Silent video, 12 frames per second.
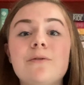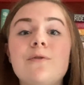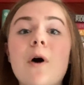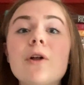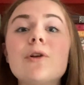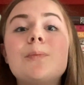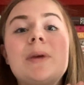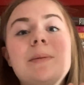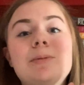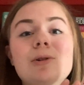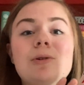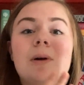follow
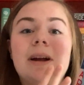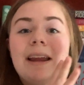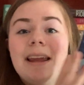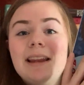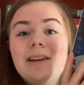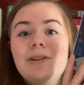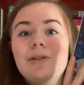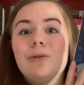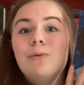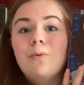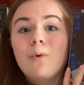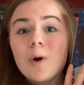people who are in
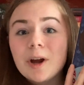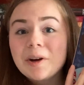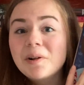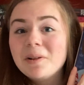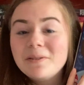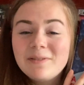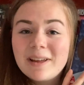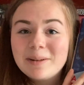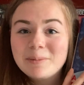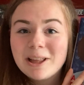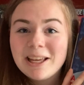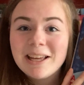the royal
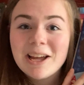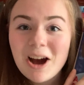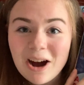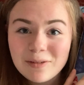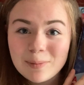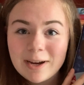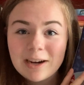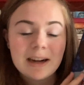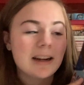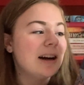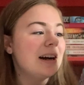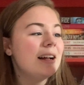family of
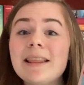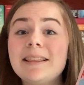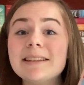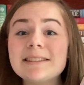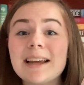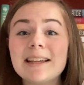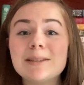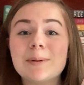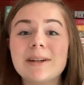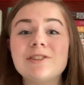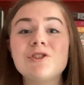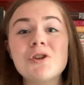America. This takes
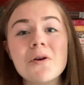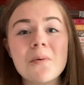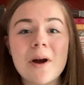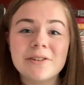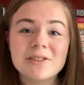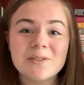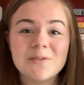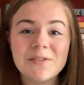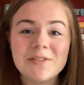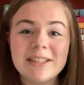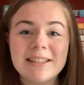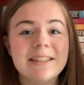place
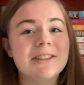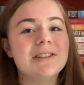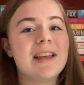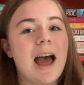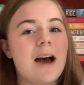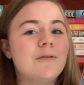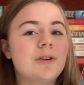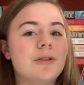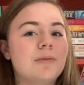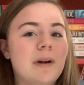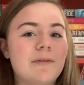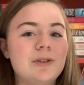250 years after
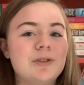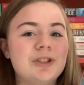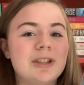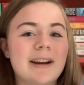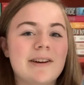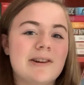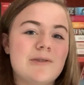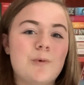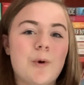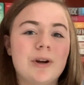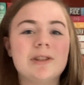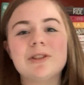the Revolutionary
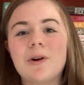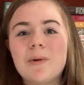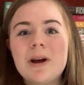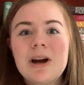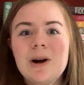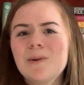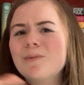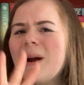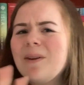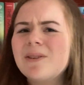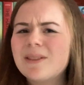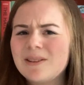War, so
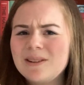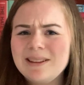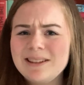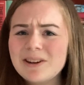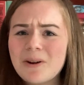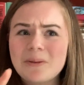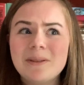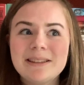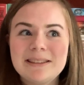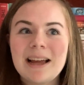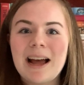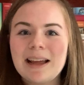around,
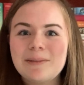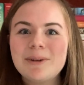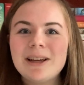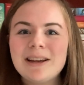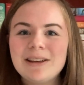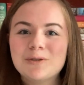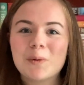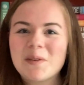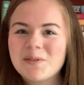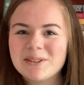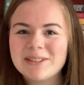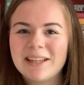this time,
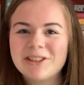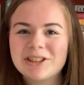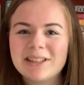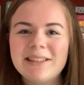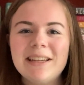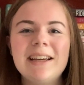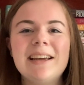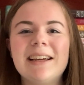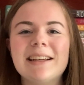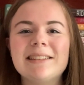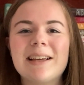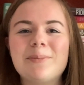21st century,
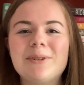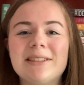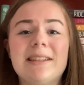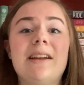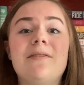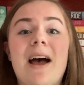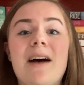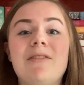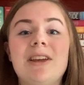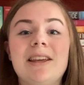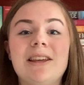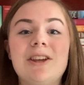except instead of
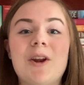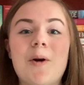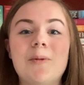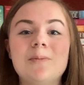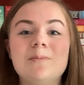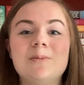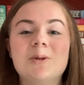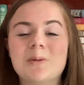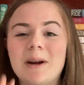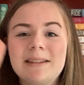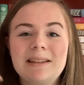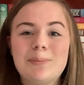having,
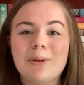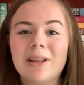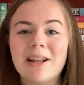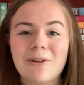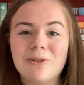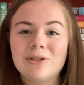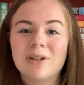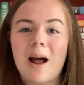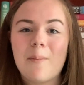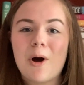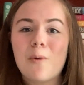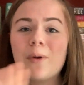crazy political
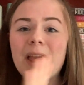drama, we